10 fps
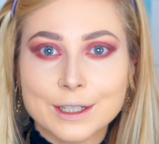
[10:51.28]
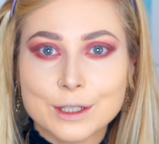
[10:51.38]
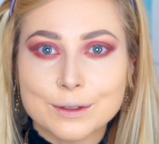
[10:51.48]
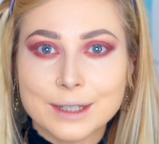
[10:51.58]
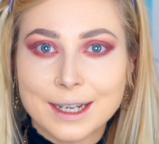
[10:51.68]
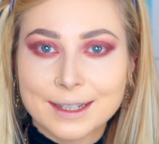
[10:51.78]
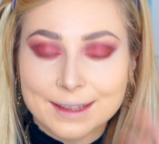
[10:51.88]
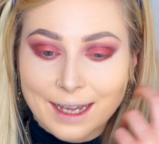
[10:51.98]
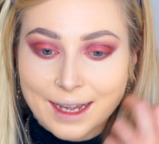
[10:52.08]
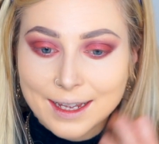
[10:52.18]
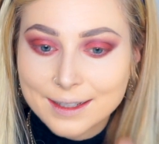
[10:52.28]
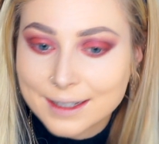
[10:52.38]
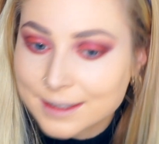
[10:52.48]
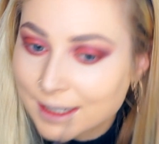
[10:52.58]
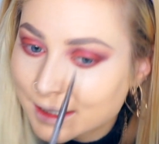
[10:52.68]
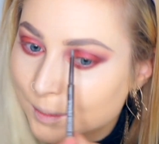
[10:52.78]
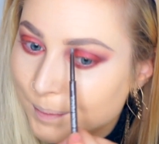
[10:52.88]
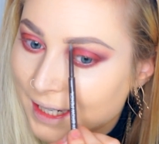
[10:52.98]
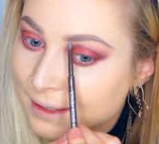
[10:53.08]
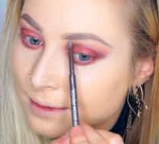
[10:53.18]
I do like that. That's like the
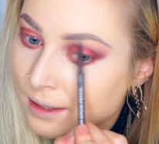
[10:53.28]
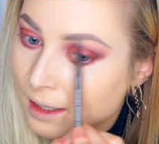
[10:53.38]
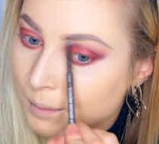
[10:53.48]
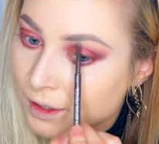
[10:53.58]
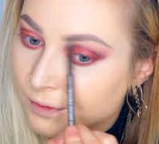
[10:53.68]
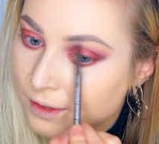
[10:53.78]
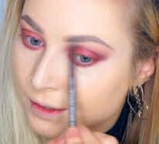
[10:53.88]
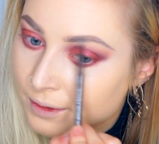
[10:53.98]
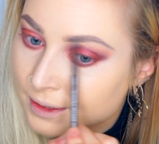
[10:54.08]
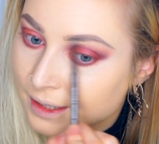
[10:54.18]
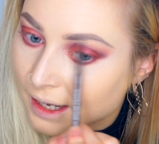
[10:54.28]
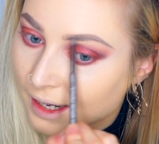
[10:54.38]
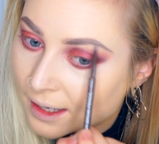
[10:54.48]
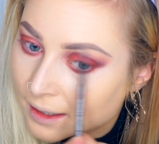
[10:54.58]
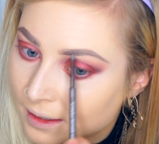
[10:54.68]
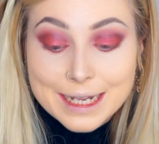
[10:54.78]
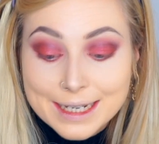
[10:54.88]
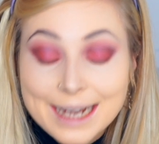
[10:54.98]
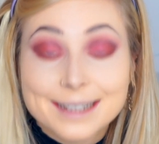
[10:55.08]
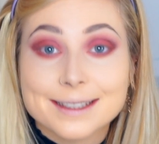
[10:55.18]
best time I've used that.
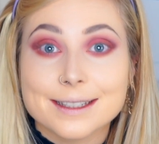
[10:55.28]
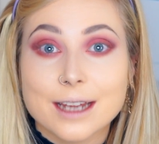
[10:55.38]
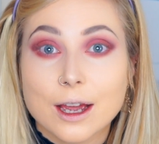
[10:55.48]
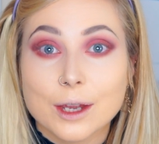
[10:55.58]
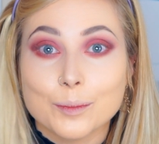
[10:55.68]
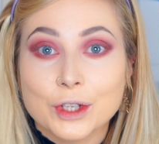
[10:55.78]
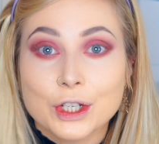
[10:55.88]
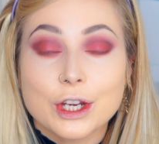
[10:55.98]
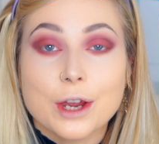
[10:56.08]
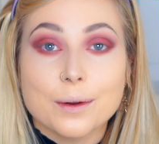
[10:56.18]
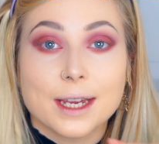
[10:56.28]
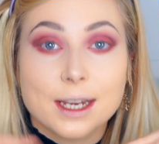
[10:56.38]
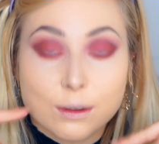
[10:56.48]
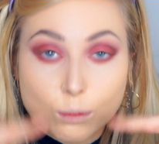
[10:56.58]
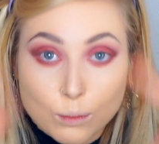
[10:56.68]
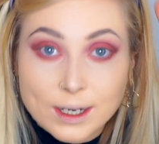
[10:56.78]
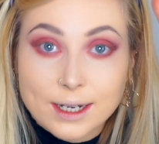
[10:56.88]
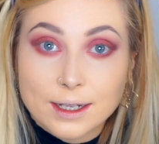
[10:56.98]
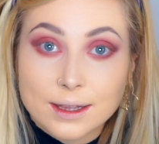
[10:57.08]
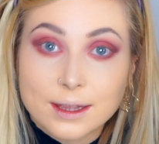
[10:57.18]
Next, I'm going to go in
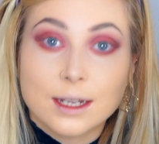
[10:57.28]
with